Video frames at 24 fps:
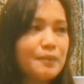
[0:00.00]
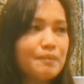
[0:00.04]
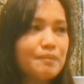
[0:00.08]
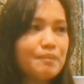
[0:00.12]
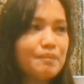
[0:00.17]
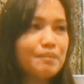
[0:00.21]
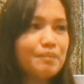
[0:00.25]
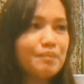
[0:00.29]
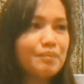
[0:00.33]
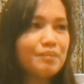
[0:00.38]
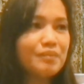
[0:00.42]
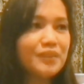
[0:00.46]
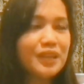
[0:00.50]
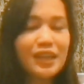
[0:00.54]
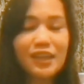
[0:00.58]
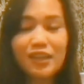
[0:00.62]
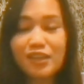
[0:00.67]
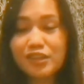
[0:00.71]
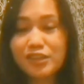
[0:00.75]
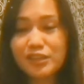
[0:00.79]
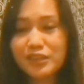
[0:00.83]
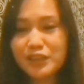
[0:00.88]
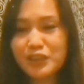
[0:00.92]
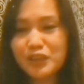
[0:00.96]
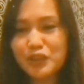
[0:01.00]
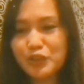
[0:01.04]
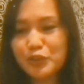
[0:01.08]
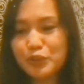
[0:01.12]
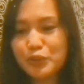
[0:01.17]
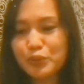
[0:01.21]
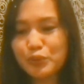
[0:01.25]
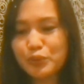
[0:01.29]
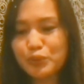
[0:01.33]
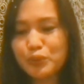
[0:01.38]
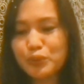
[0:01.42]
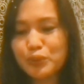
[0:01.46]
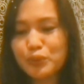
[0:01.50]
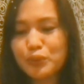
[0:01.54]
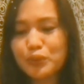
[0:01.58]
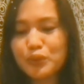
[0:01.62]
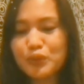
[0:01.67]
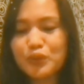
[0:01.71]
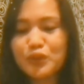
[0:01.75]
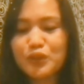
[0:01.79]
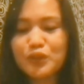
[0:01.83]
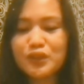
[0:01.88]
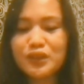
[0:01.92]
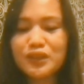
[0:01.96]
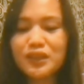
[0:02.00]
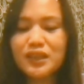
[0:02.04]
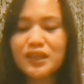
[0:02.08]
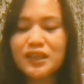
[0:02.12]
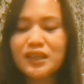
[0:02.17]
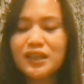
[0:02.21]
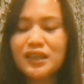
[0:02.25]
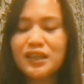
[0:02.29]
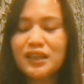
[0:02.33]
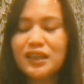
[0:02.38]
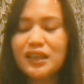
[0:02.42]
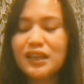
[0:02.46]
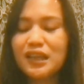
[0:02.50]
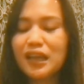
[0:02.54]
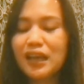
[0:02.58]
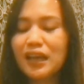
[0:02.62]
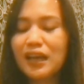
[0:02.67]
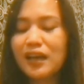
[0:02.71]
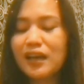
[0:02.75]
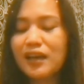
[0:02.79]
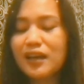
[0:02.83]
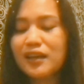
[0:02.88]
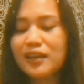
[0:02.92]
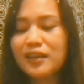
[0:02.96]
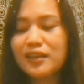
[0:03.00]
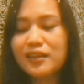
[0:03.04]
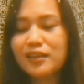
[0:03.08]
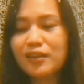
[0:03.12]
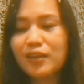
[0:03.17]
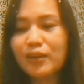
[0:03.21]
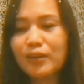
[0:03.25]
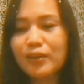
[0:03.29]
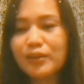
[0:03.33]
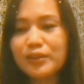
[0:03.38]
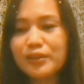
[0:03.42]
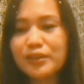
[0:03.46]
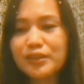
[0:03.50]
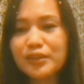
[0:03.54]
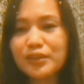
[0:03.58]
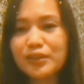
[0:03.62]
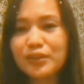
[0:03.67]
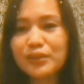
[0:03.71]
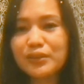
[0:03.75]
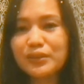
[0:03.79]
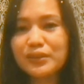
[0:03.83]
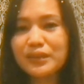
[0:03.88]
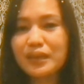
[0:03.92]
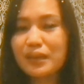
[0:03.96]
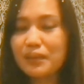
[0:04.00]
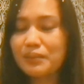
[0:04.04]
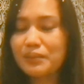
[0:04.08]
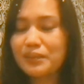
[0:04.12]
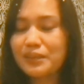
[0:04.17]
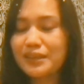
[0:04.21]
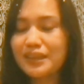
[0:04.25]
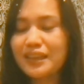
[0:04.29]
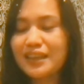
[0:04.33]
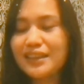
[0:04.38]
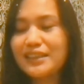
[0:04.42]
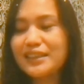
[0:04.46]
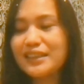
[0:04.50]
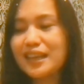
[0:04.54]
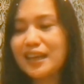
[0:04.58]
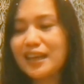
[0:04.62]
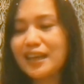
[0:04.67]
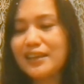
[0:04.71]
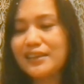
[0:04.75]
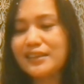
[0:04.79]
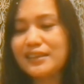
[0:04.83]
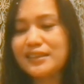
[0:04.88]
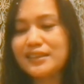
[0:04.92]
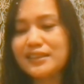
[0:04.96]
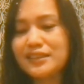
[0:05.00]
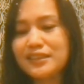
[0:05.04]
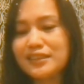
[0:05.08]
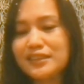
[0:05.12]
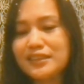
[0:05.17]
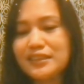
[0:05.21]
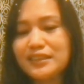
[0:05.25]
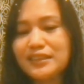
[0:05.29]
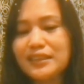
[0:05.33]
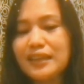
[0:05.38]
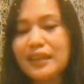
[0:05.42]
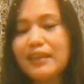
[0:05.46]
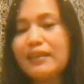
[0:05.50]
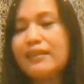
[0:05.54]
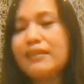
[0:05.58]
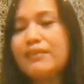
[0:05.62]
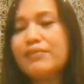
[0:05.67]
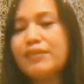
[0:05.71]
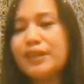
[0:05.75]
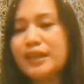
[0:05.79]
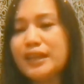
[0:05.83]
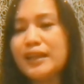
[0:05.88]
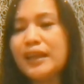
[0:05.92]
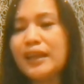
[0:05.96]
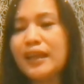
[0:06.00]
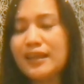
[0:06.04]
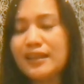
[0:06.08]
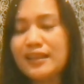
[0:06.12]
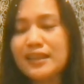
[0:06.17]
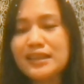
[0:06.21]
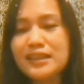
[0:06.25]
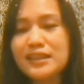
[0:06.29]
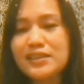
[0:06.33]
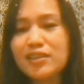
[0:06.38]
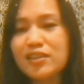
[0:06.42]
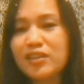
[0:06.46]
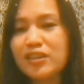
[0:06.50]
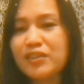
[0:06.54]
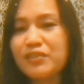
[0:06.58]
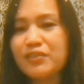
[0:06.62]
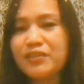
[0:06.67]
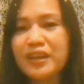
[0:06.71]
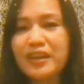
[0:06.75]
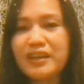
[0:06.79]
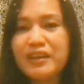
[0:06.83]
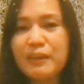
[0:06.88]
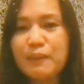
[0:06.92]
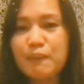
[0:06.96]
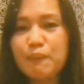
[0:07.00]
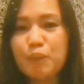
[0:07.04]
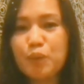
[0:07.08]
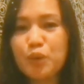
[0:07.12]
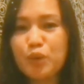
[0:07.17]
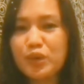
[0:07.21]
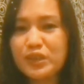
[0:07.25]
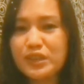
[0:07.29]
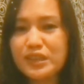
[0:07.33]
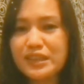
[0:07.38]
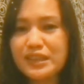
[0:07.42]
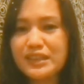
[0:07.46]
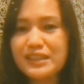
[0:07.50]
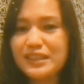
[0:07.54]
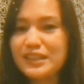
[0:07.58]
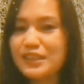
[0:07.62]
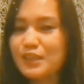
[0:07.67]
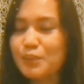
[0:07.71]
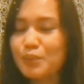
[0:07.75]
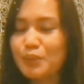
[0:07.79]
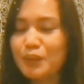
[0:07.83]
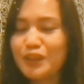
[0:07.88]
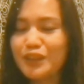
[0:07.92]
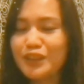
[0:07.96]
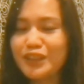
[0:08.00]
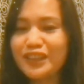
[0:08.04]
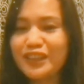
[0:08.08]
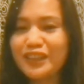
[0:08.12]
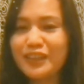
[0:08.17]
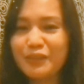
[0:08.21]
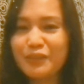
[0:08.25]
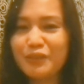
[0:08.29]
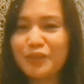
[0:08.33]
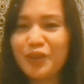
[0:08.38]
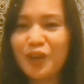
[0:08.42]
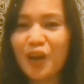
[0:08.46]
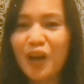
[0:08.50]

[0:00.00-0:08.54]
tissues, and also some sanitizers, I feel like these are very important, especially if you have like